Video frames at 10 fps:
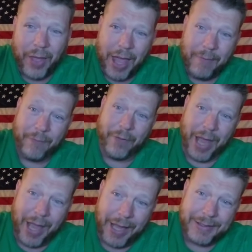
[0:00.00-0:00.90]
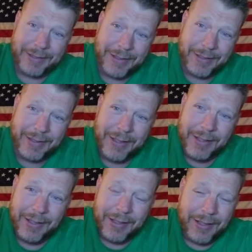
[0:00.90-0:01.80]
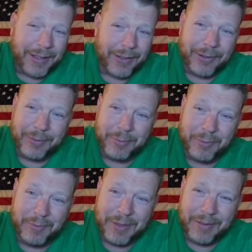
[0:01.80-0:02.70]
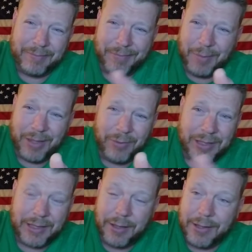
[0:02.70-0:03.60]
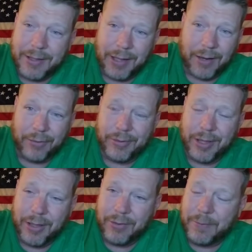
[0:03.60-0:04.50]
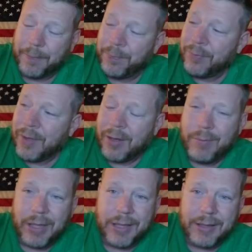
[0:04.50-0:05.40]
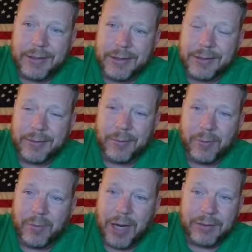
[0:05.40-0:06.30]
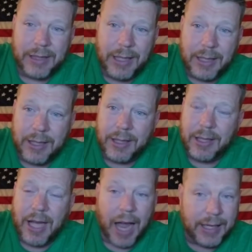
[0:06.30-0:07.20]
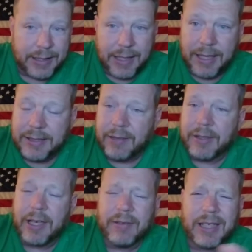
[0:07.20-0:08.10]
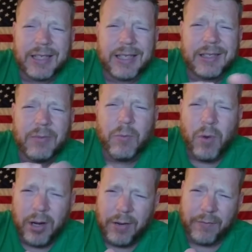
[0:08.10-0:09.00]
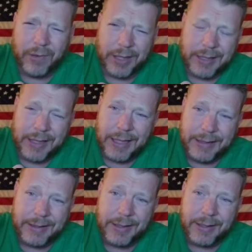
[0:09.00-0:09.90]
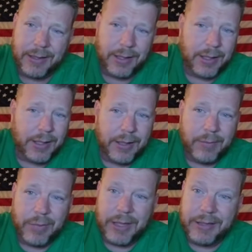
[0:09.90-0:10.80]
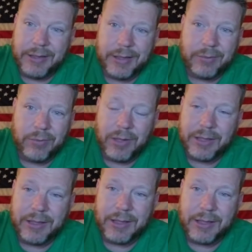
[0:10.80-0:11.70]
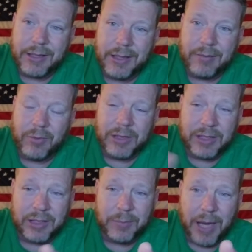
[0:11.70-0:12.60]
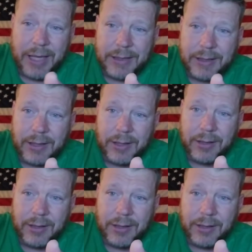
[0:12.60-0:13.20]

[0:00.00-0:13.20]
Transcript: that fast or maybe resilient, I don't know. Because when I was eating it, I could taste everything. Everything tasted wonderful. I could taste it, but it just wasn't wasn't spicy.